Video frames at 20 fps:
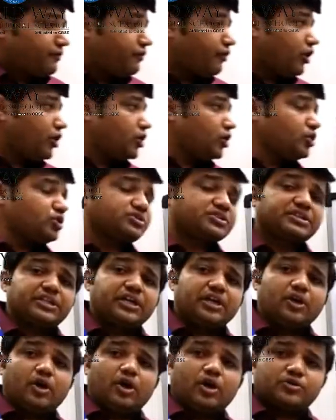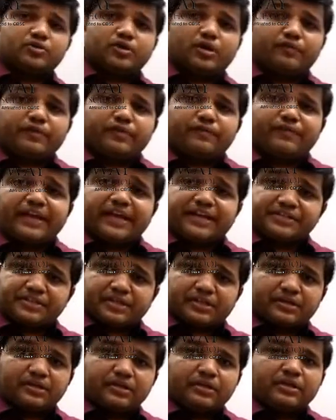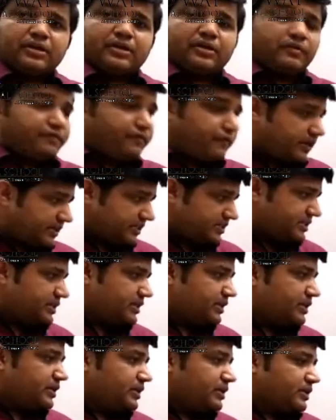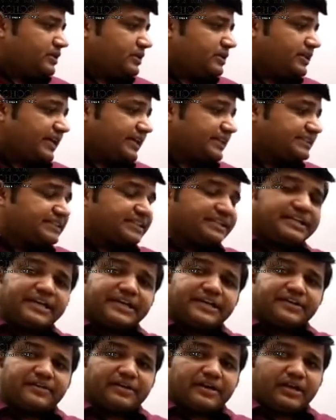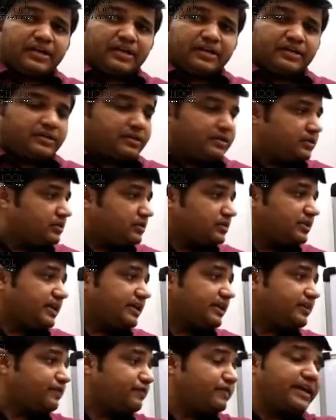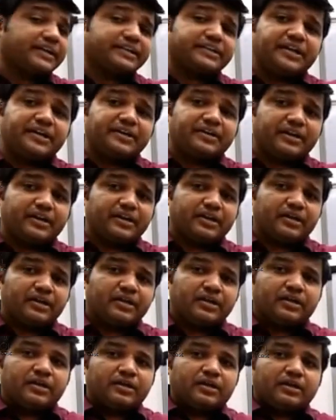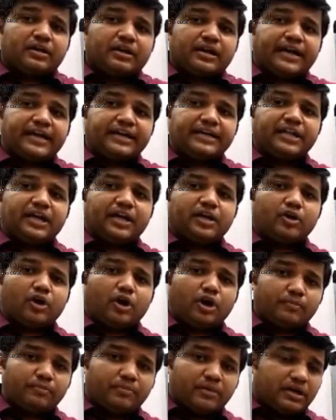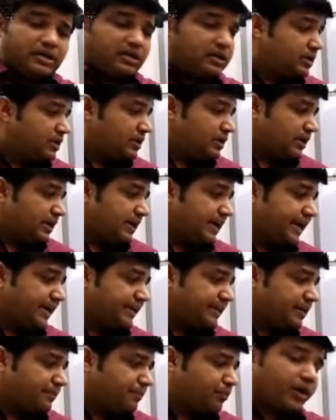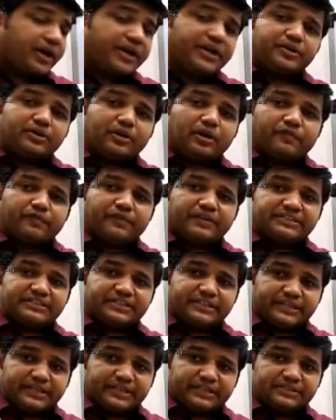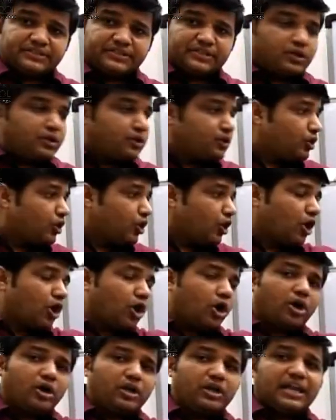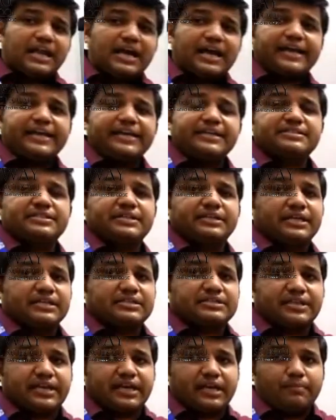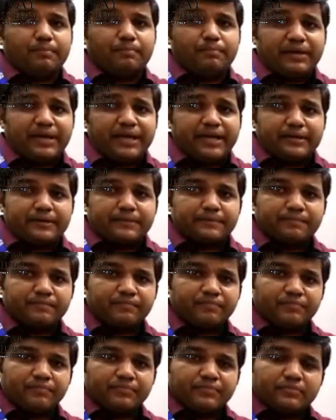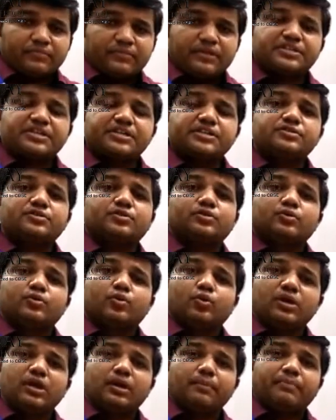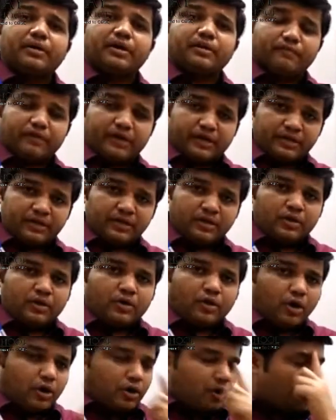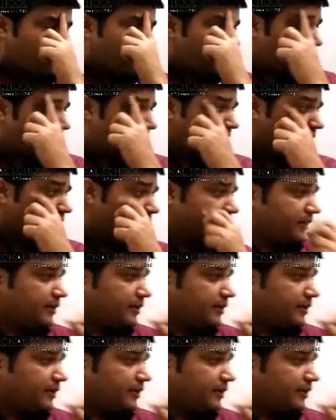follows in the laws of reflection. First, the incident ray, the reflected ray and the normal at a point of incidence all lies in a same plane. This is rule number 1 or law number